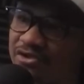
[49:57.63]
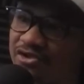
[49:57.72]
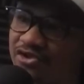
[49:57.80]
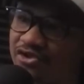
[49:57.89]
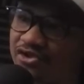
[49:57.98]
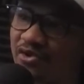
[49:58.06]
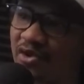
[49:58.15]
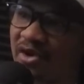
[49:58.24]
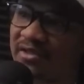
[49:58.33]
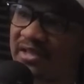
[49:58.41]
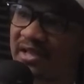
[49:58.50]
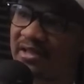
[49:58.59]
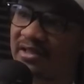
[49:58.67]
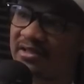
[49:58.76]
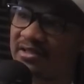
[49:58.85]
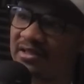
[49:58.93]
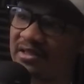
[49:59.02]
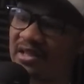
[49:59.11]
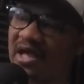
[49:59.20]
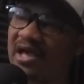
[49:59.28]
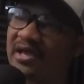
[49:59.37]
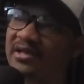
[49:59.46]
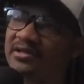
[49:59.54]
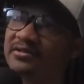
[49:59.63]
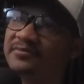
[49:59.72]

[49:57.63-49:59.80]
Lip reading: drawing that line.